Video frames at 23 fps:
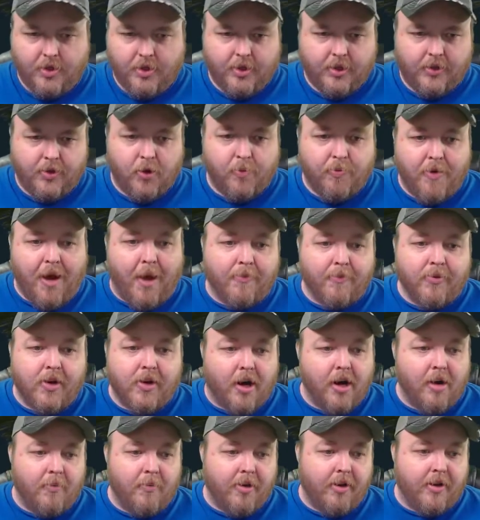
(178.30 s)
No problem,
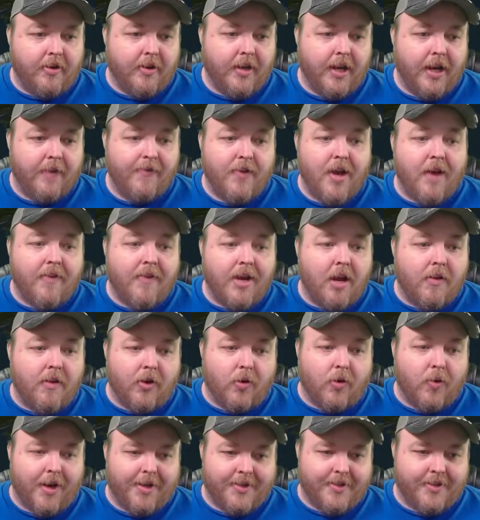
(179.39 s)
Carbon. If you have any other
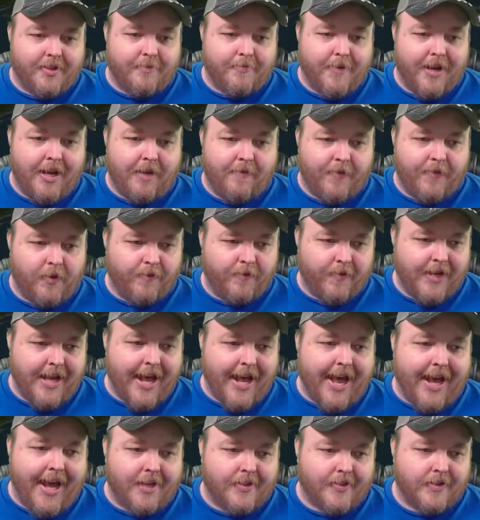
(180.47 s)
questions, man, feel free to
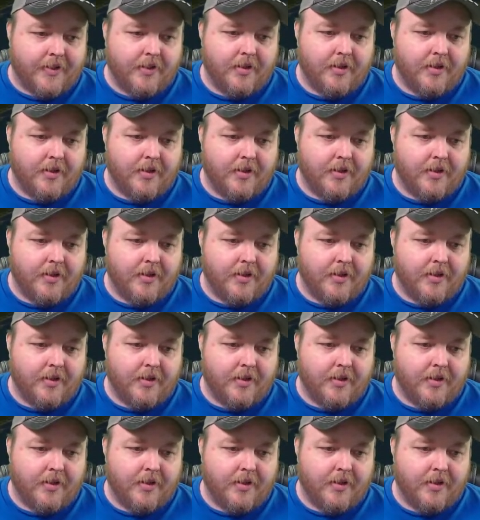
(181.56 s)
ask.